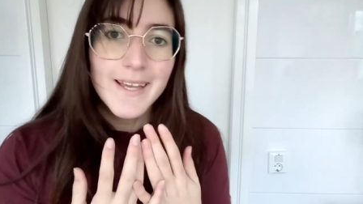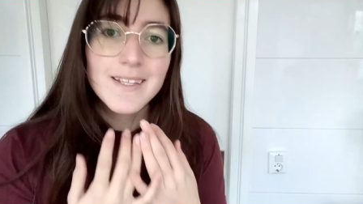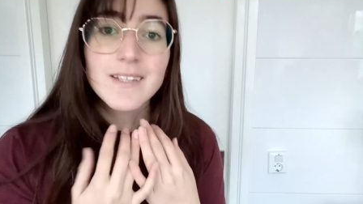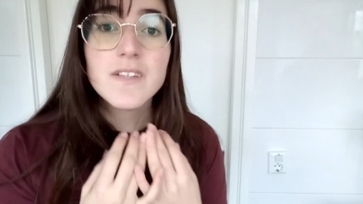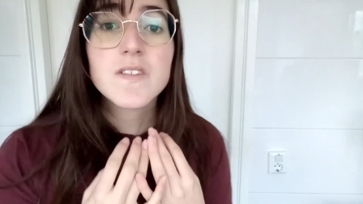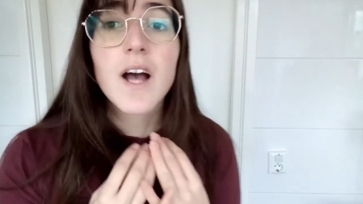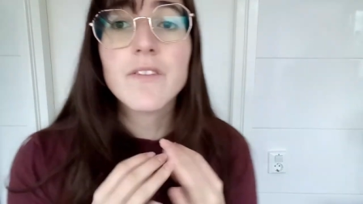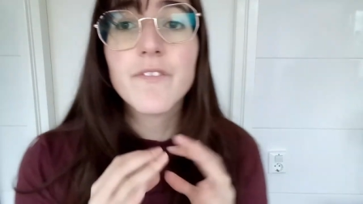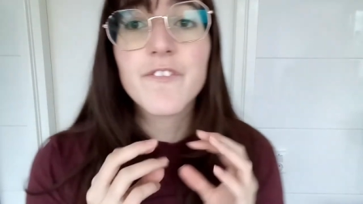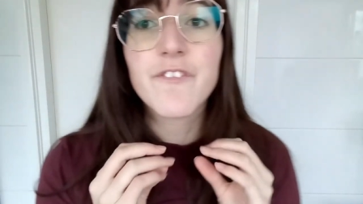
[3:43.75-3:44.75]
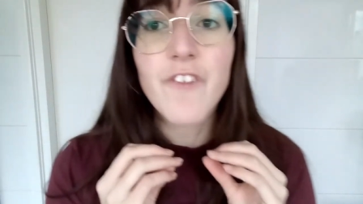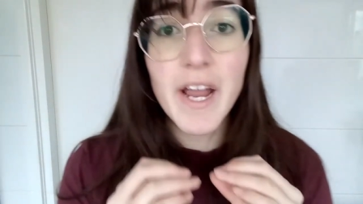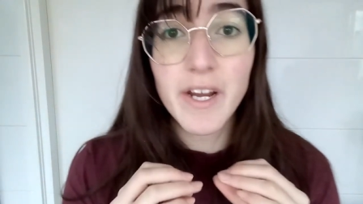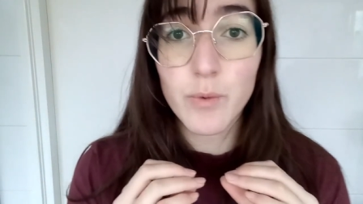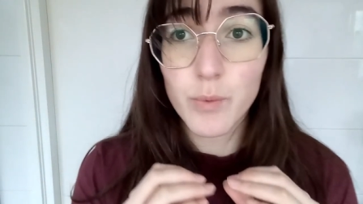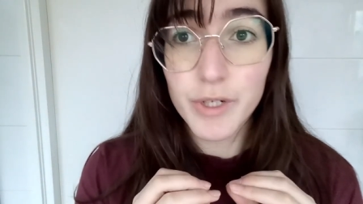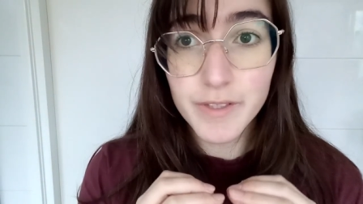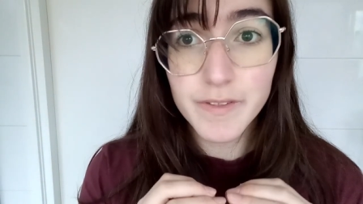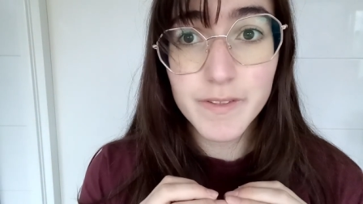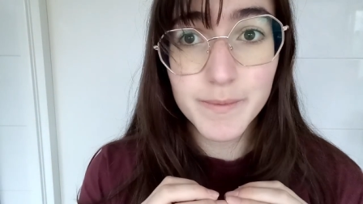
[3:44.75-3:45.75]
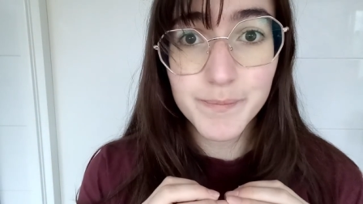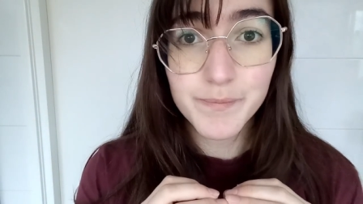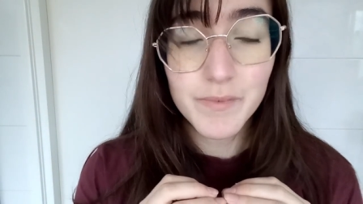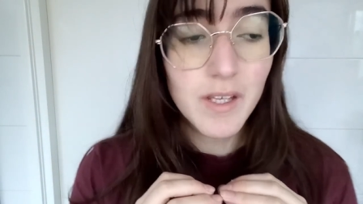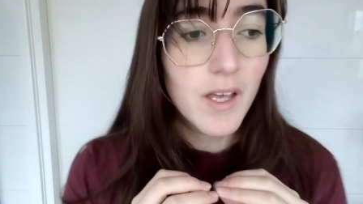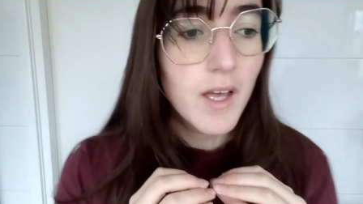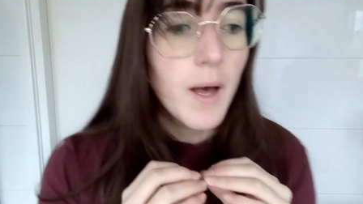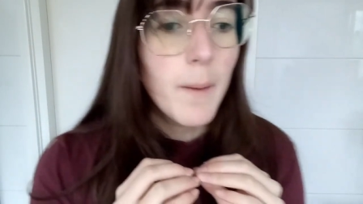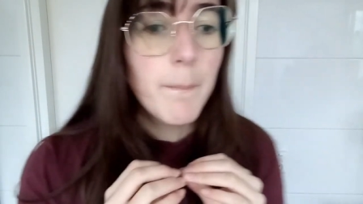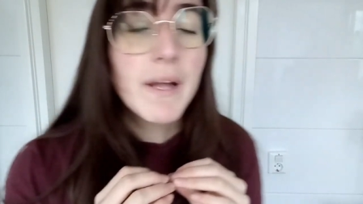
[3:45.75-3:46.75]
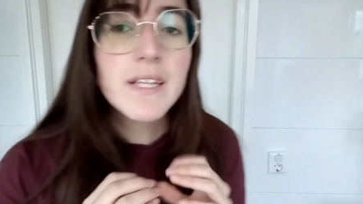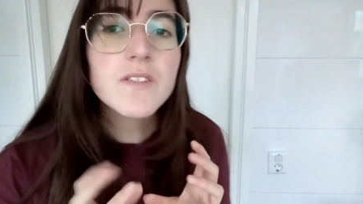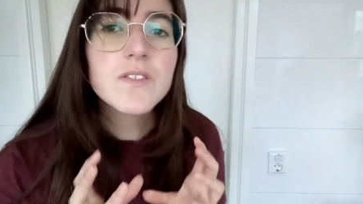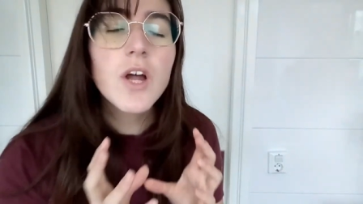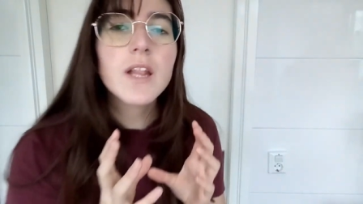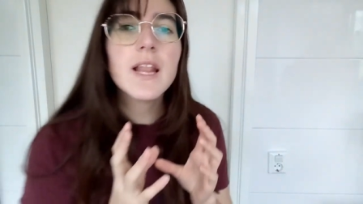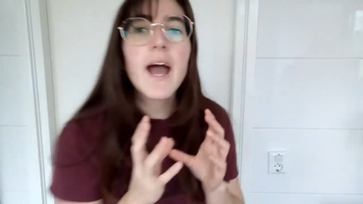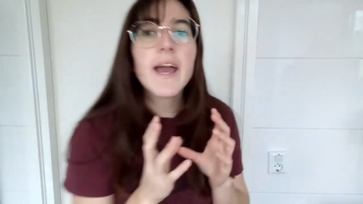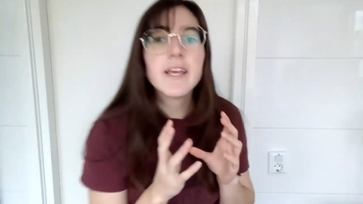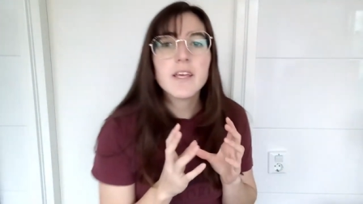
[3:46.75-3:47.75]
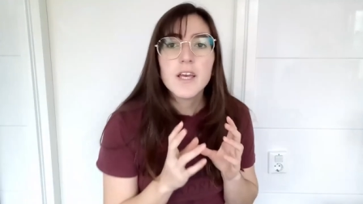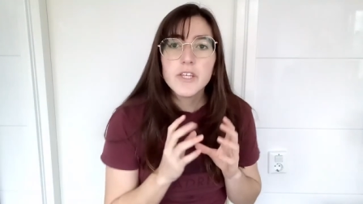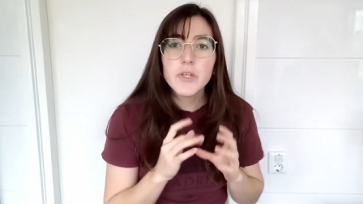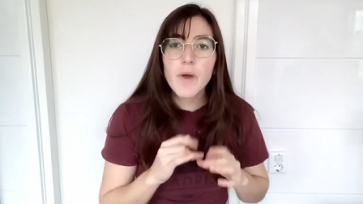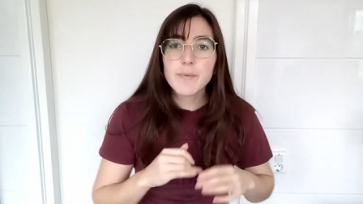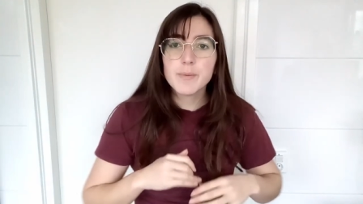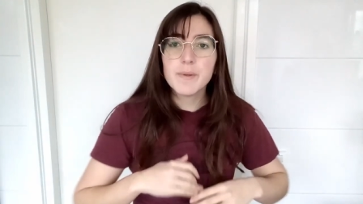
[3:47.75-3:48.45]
That is called fireworks. But it's not like you have to be